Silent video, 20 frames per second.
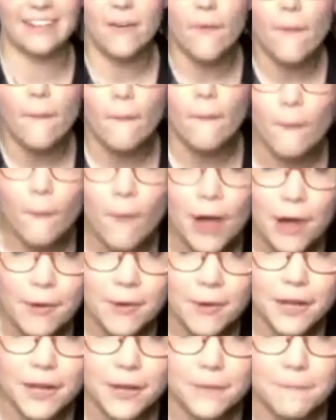
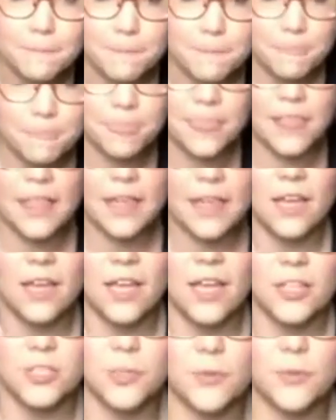Welcome.
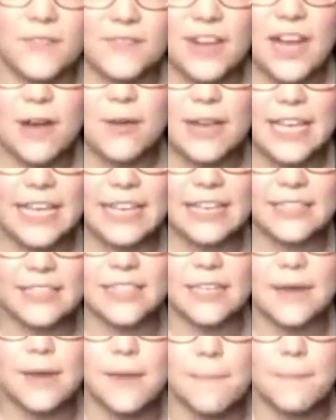So we've now hit
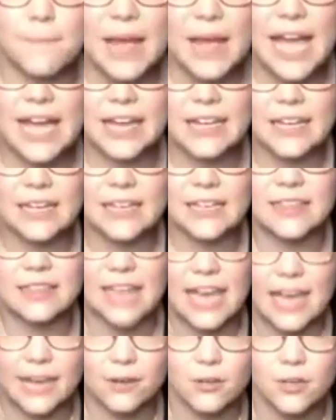back,
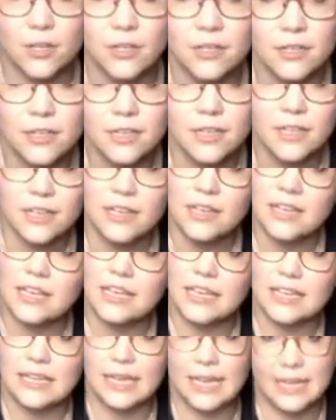lateral.
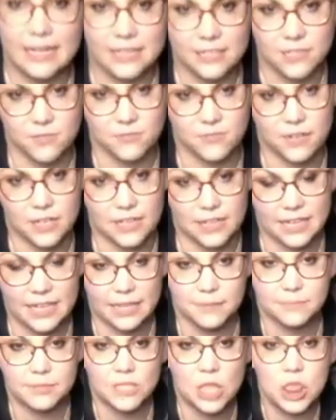Got to get the front of the
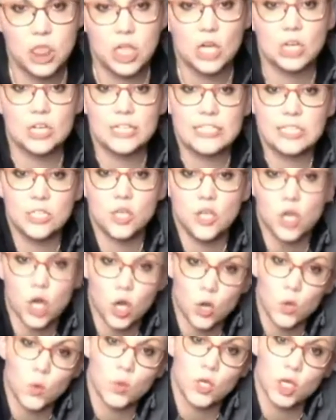hips. There is no
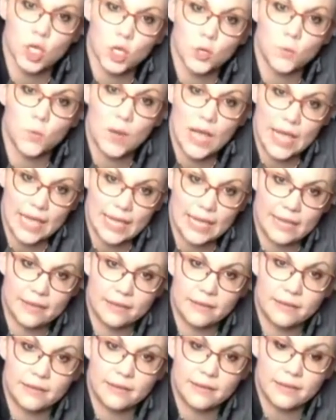good way
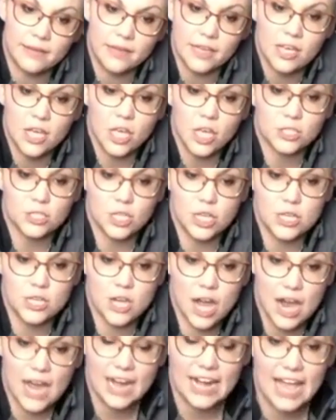to
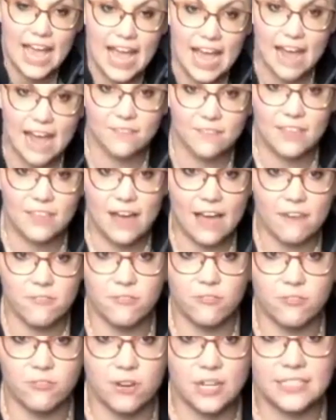not have that
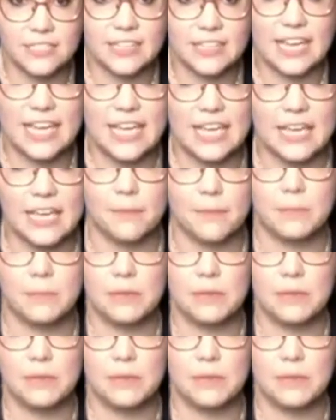front of the hip